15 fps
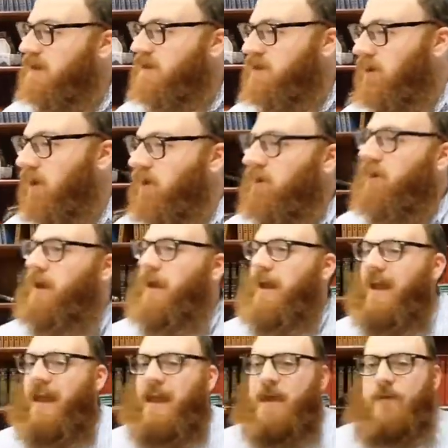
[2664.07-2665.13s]
soul.
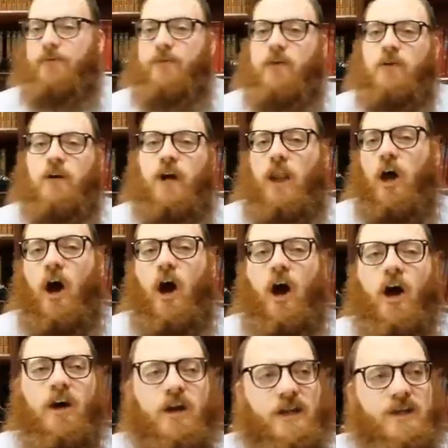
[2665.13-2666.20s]
If you can
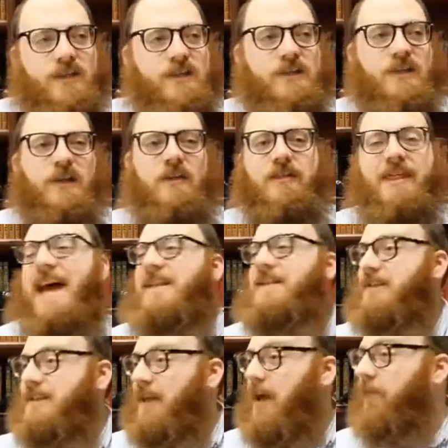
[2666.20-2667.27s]
harness that
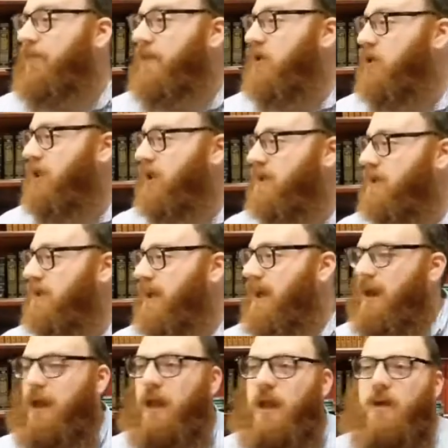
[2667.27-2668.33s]
selfishness,
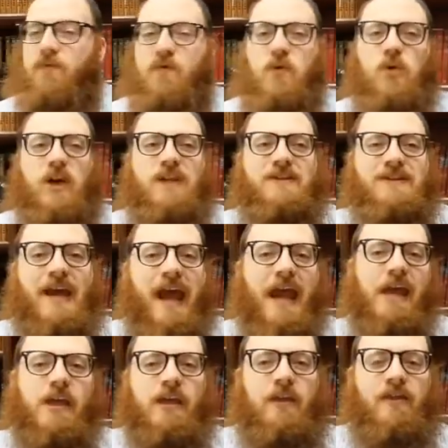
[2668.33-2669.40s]
if you can
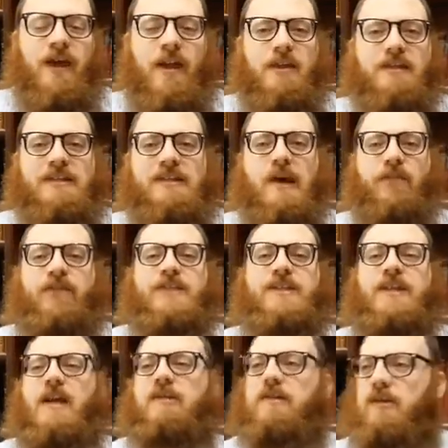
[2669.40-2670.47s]
take that
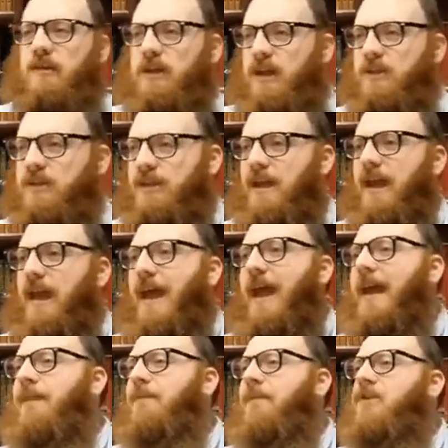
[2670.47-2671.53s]
self-centeredness
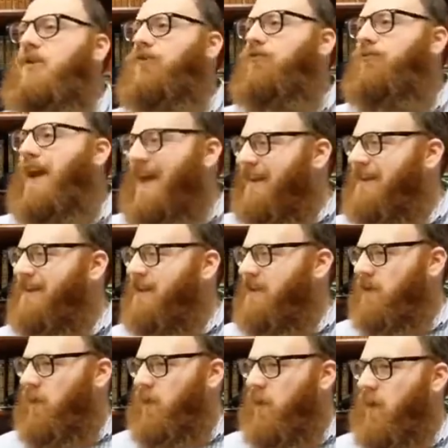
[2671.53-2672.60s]
and direct
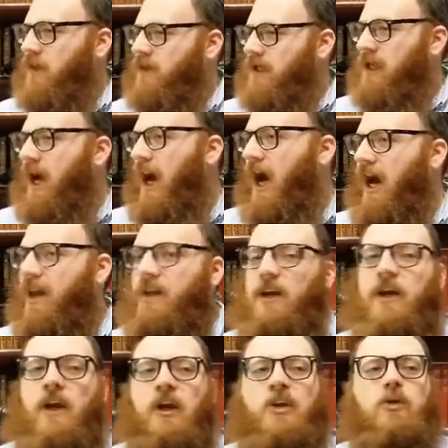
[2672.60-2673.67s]
it towards God,
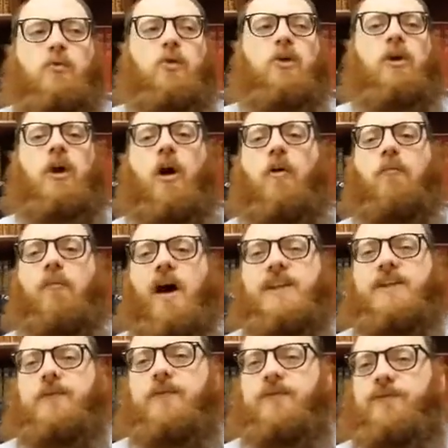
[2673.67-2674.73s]
you will go
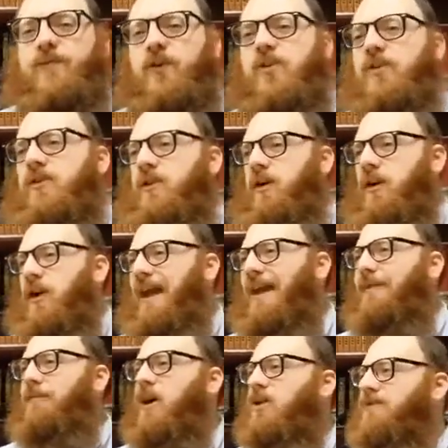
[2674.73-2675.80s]
much further
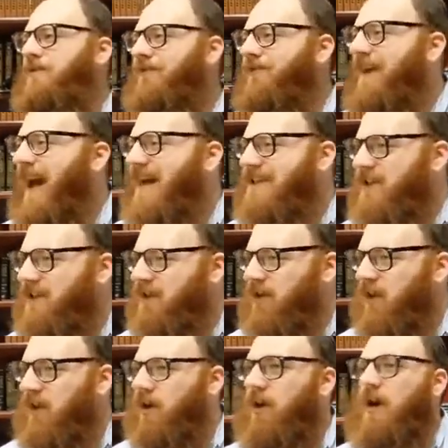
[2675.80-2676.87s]
and much
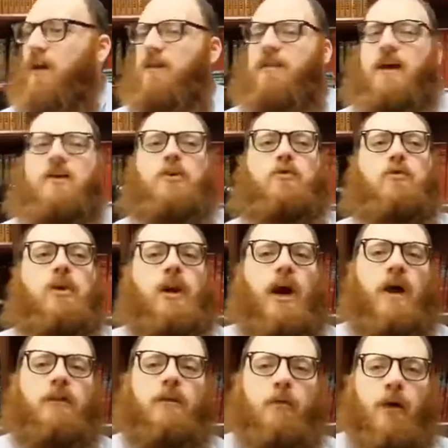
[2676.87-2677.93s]
faster than you would
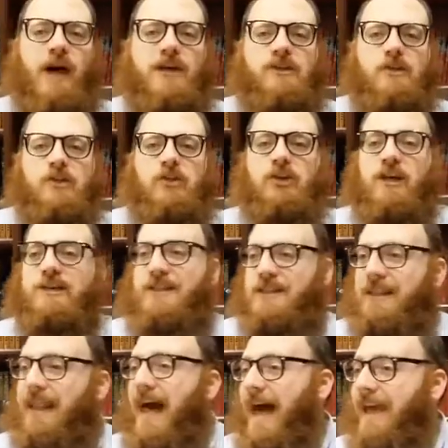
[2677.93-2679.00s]
otherwise. Just
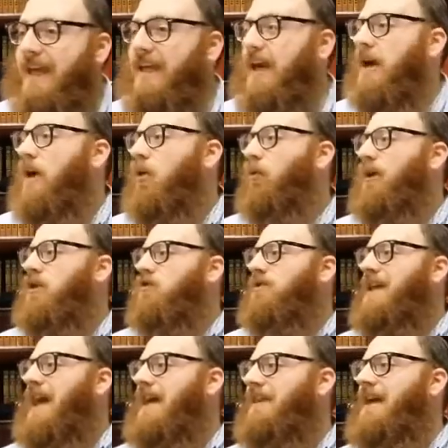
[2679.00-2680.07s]
like when you
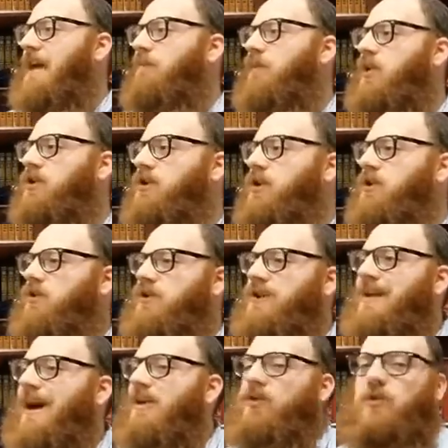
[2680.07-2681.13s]
take that person who's
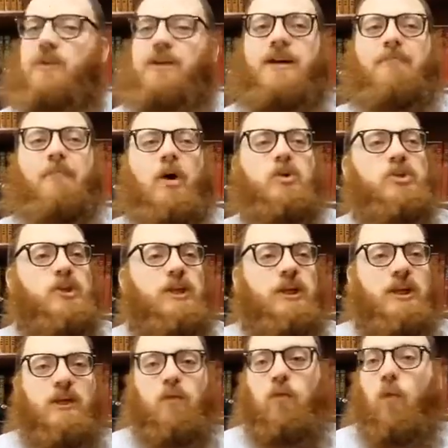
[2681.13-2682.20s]
naturally
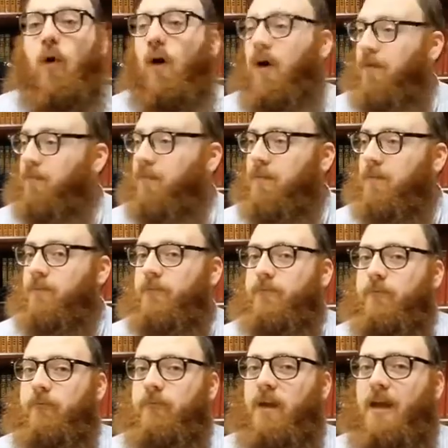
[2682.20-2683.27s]
emotionally warm
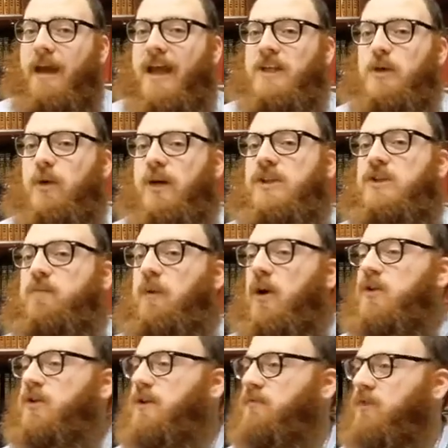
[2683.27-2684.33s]
and you
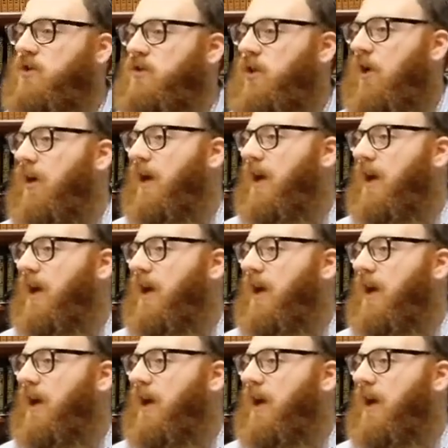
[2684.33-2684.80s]
expose him to Torah,